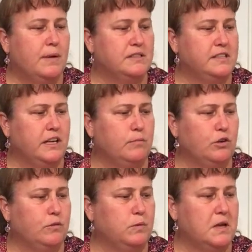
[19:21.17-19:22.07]
But it's date of
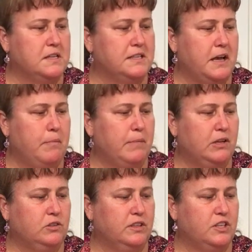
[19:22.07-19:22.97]
birth, blood type,
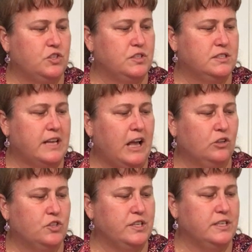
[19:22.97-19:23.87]
medical conditions,
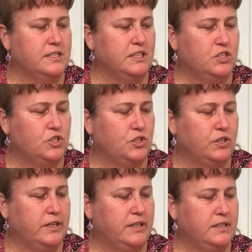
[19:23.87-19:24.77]
allergies,
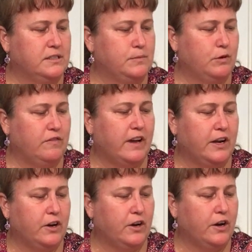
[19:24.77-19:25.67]
insurance,
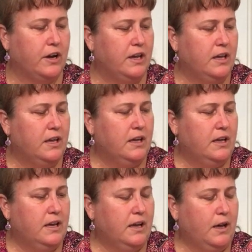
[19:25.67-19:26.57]
provider,
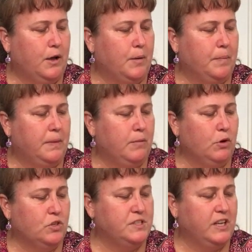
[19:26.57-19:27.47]
um,
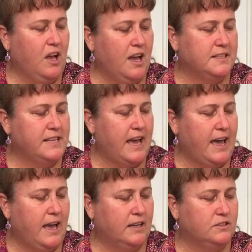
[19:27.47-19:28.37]
emergency
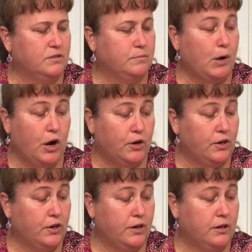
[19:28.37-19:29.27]
contact,
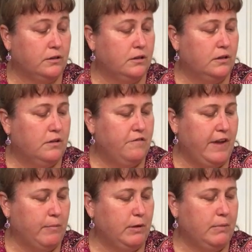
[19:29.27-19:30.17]
partner,
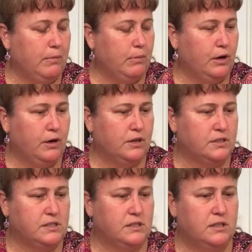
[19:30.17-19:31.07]
family
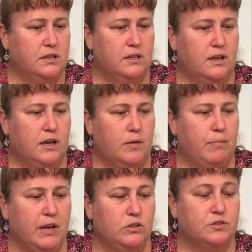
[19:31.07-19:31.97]
members, uh,
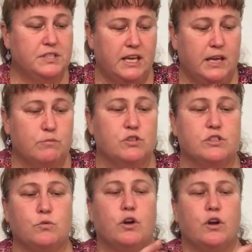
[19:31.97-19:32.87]
medical team. So this
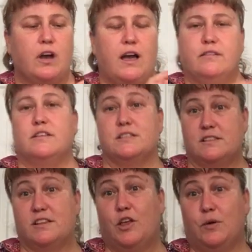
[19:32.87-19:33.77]
is where this
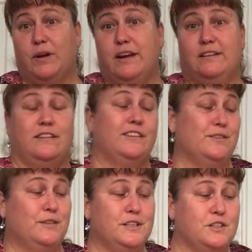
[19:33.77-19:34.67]
is the other you know
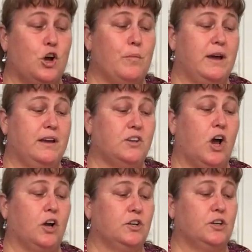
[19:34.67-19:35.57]
list all my
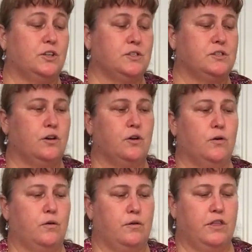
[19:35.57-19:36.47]
doctors,
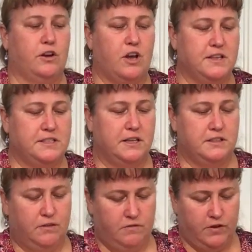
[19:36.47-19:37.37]
so their
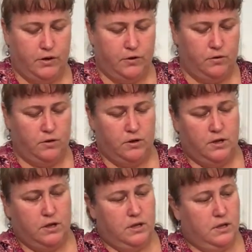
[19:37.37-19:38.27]
contact info.
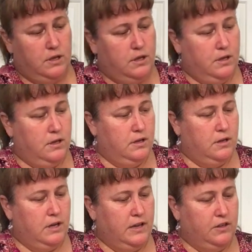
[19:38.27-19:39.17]

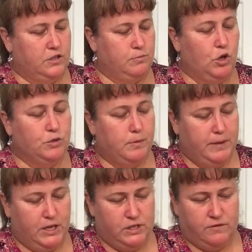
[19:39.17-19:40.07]
And there's multiple
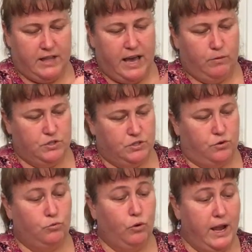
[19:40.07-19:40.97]
pages for that, which is
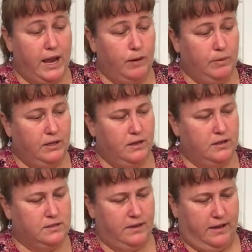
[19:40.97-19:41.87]
great
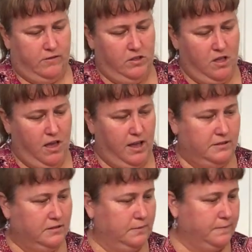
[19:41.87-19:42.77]
because I have a
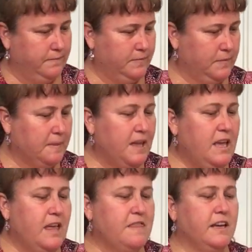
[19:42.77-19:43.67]
lot.
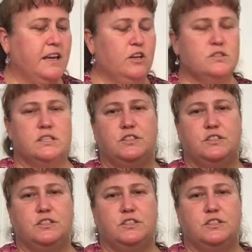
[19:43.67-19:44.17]
Then it goes